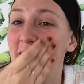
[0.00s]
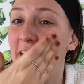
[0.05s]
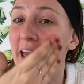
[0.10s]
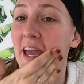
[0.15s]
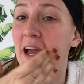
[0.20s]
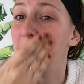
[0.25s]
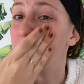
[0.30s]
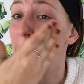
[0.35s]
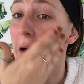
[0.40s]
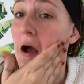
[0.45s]
in
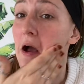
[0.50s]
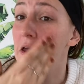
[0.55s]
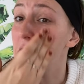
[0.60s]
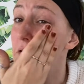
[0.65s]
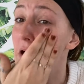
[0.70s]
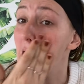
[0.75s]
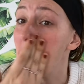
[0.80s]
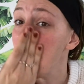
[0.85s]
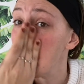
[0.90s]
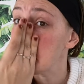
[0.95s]
the
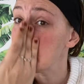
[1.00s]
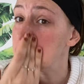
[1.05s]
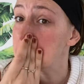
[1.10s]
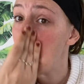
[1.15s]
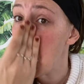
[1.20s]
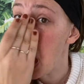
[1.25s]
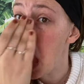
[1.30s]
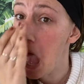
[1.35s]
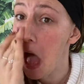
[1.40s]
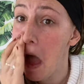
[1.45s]
camera, you
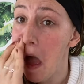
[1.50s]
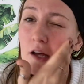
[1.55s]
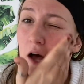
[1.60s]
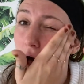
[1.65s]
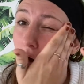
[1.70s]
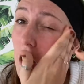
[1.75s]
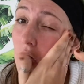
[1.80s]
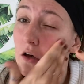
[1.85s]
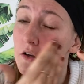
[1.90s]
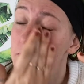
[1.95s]
guys.
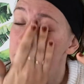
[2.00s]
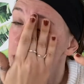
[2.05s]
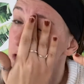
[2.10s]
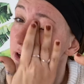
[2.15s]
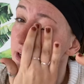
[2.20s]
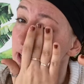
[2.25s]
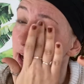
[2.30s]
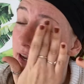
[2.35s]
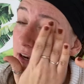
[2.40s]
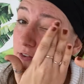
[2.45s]

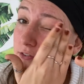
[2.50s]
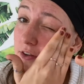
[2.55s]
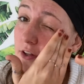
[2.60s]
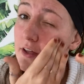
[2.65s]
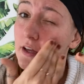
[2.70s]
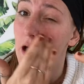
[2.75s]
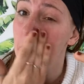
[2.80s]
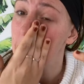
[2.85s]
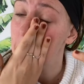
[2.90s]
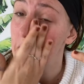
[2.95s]
Also, I kind of
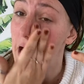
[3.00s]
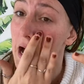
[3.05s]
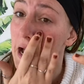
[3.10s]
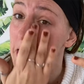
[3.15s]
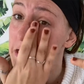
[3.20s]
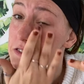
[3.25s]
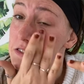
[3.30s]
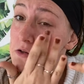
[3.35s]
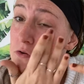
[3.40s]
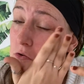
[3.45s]
feel like I'm in
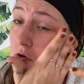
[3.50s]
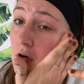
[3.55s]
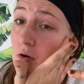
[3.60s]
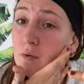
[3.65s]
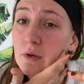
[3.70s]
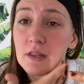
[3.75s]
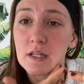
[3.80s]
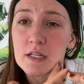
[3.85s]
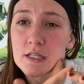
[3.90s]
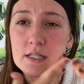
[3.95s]
high
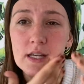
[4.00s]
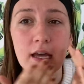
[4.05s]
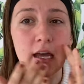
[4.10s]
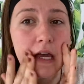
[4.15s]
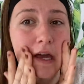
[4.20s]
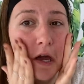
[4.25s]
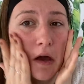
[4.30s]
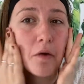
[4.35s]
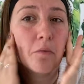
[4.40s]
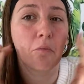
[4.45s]
school with this,
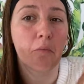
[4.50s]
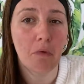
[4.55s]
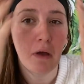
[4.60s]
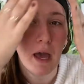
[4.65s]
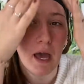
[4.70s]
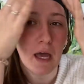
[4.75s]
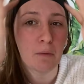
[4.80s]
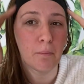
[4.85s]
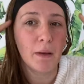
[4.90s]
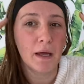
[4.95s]
like,
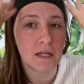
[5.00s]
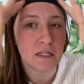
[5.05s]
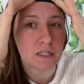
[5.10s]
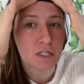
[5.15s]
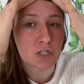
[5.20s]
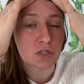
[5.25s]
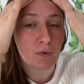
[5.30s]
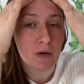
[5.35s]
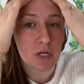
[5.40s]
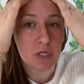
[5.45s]

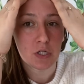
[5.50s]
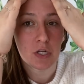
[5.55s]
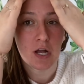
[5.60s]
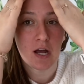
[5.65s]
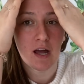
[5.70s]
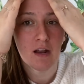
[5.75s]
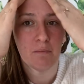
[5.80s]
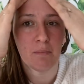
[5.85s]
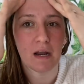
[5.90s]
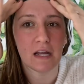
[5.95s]
headband
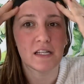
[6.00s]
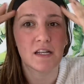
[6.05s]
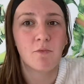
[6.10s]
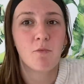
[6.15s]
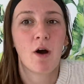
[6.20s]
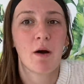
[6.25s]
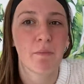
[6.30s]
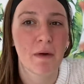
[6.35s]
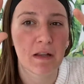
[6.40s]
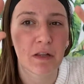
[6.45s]
situation on, but I
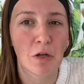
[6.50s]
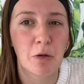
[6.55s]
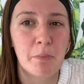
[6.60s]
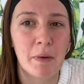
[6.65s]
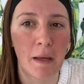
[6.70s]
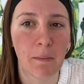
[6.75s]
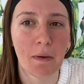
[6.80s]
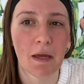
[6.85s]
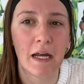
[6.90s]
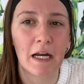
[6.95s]
didn't want my
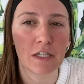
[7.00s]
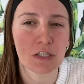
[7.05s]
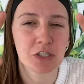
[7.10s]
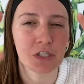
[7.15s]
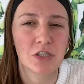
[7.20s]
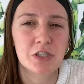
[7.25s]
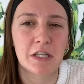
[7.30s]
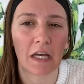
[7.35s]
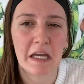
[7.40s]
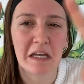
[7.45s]
little baby
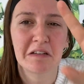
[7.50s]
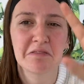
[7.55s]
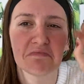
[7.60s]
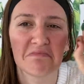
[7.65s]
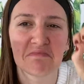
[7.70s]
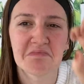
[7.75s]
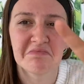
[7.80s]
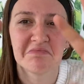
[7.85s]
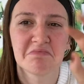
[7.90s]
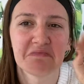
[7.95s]
hairs just,
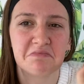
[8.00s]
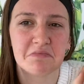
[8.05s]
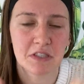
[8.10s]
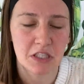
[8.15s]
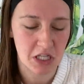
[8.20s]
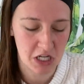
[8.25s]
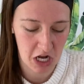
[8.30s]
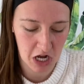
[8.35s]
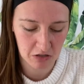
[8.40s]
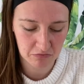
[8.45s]
like,
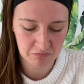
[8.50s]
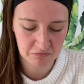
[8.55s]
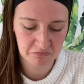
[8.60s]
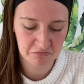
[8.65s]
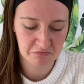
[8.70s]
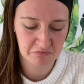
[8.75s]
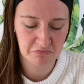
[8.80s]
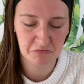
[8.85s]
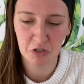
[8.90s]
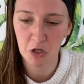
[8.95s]
you
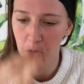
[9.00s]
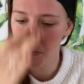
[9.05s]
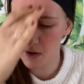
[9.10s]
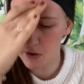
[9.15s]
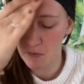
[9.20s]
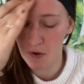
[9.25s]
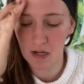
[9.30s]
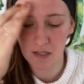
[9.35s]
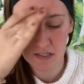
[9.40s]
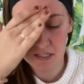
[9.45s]
know?
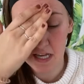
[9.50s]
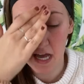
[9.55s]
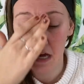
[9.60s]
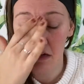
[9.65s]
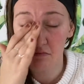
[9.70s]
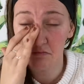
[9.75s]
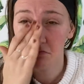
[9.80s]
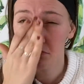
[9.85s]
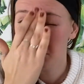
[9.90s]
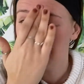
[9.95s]
Nobody wants
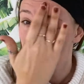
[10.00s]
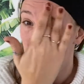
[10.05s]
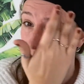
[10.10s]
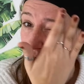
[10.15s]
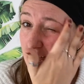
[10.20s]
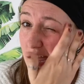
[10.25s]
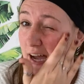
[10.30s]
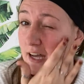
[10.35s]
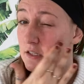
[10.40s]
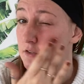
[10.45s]
that.
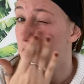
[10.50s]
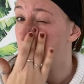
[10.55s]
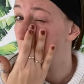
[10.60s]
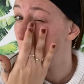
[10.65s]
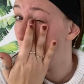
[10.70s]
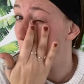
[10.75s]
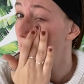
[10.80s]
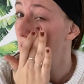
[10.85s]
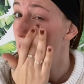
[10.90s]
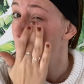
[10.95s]
Nobody asked
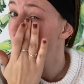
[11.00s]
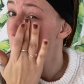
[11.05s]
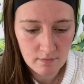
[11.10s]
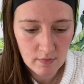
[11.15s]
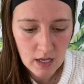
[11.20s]
for that.